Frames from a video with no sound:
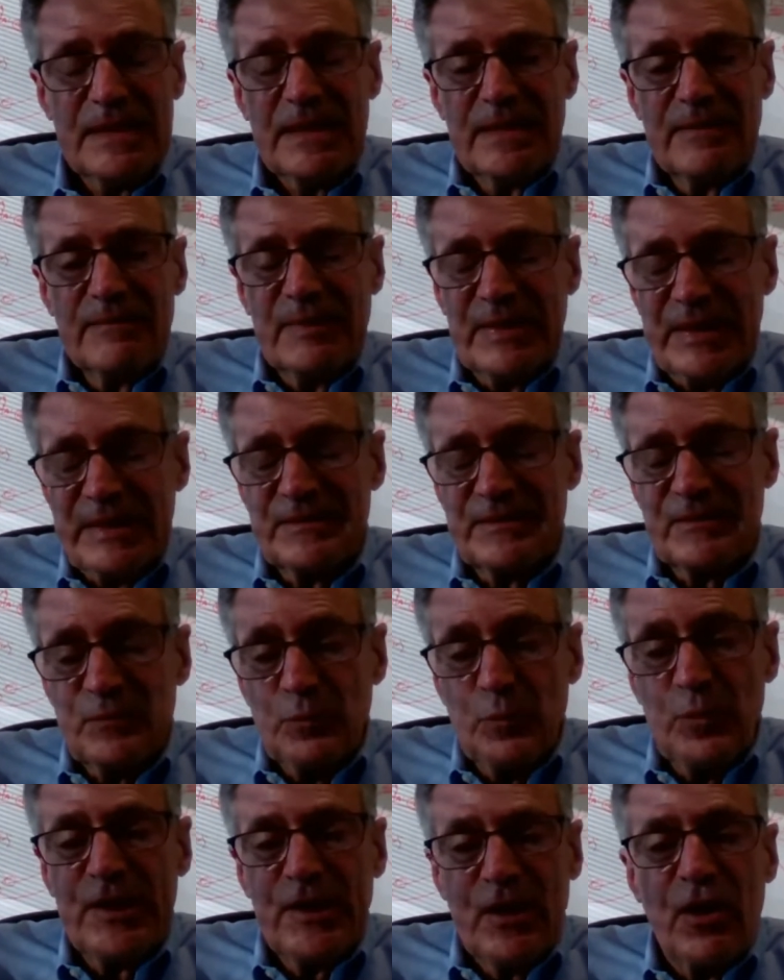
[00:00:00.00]
but
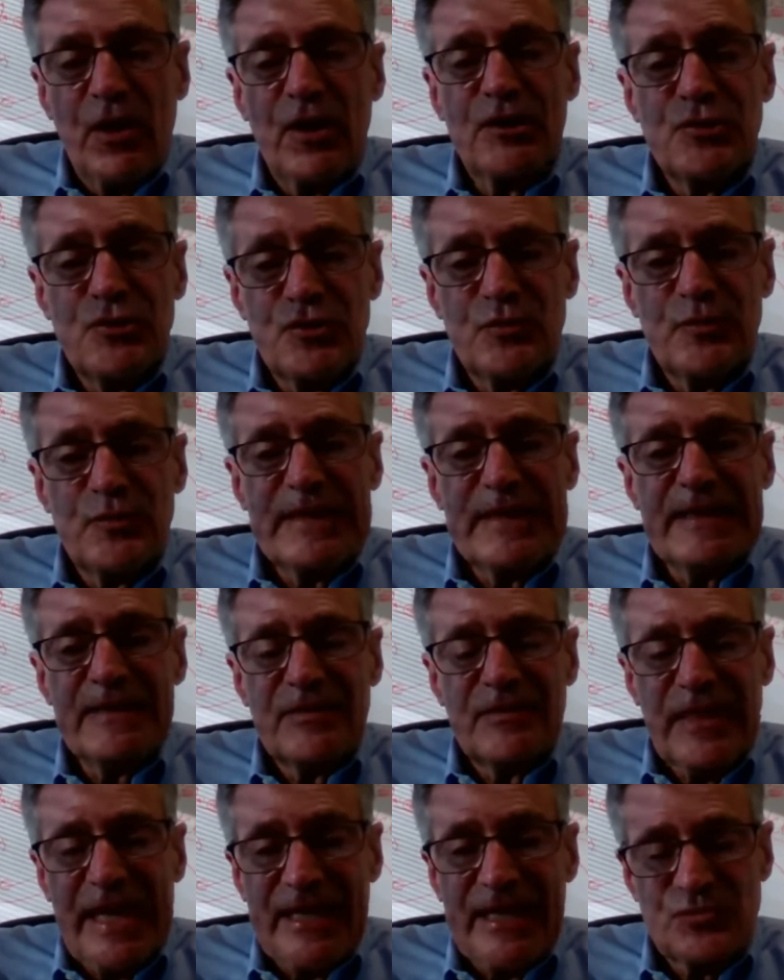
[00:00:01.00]
we are doing it
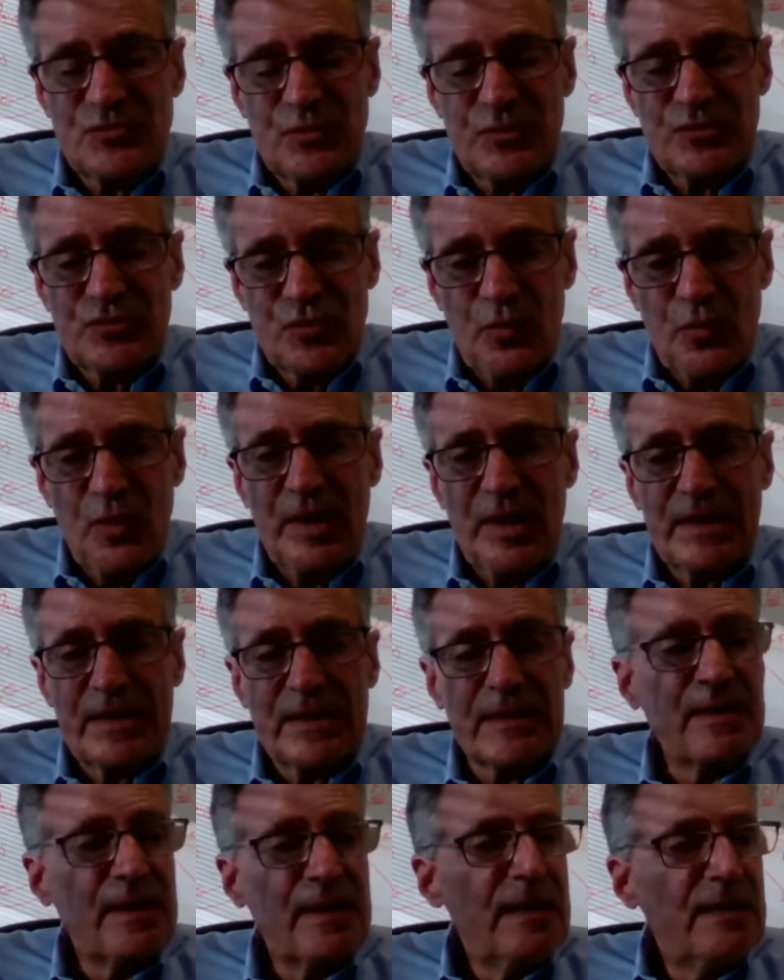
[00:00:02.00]
as we're talking.